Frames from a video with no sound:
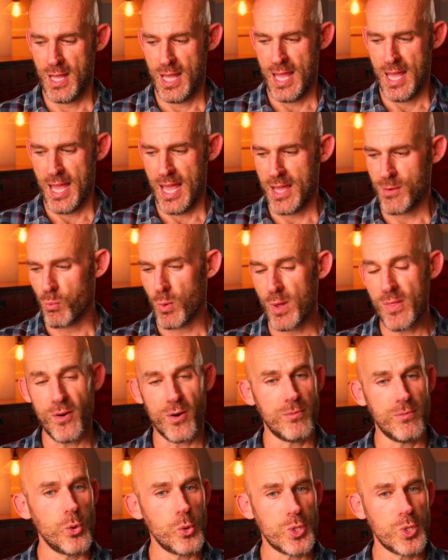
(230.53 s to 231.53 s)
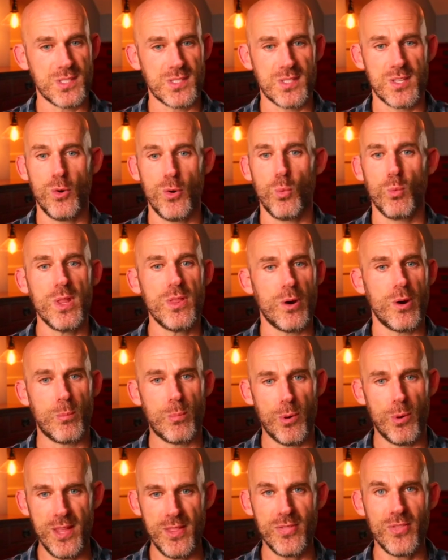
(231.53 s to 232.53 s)
And with our focus there, with our
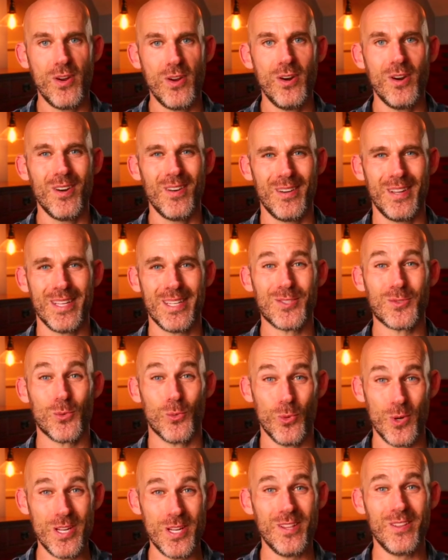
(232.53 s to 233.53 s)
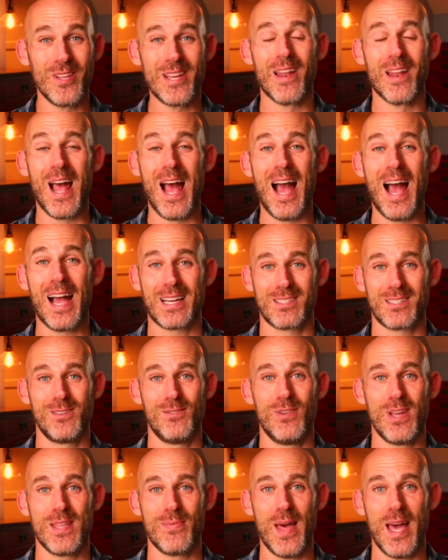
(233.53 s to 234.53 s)
breath there, it's really going to
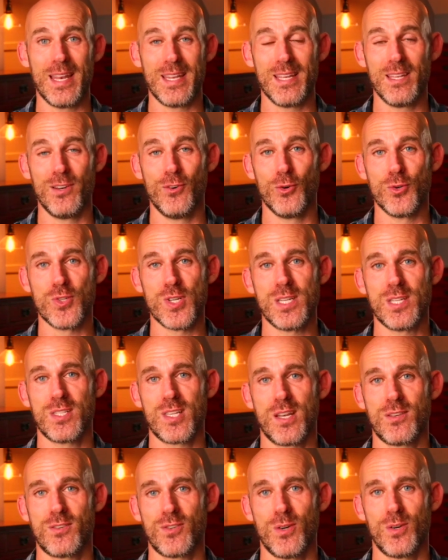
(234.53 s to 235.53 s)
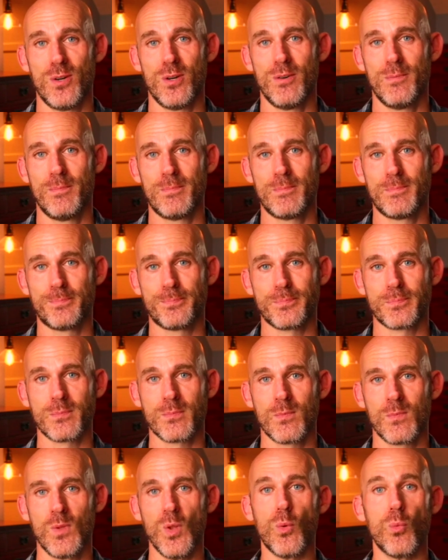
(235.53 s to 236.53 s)
activate that energy center.
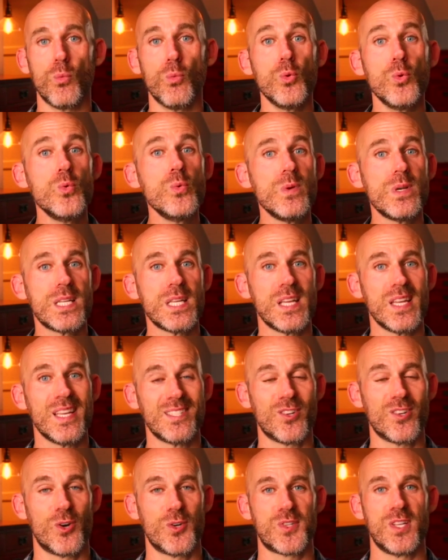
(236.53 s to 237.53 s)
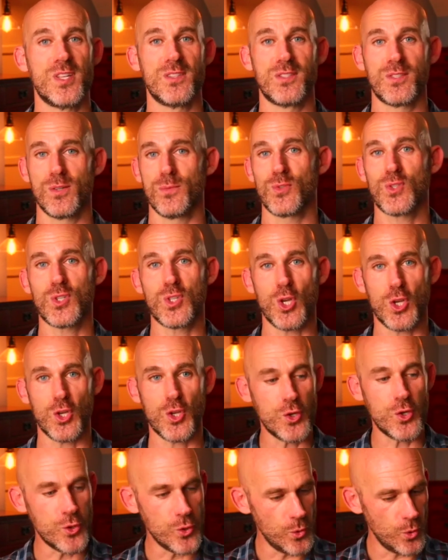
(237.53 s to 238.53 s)
The root is our sense of
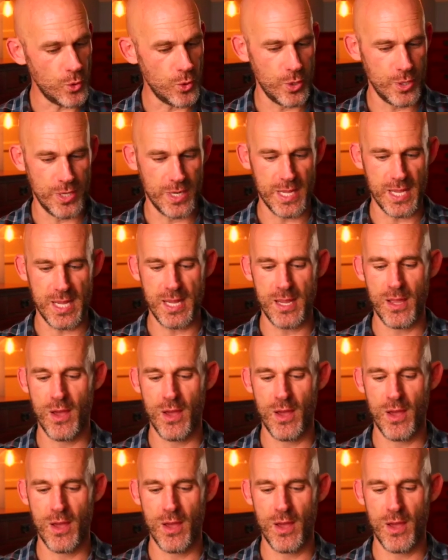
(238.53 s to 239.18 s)
security,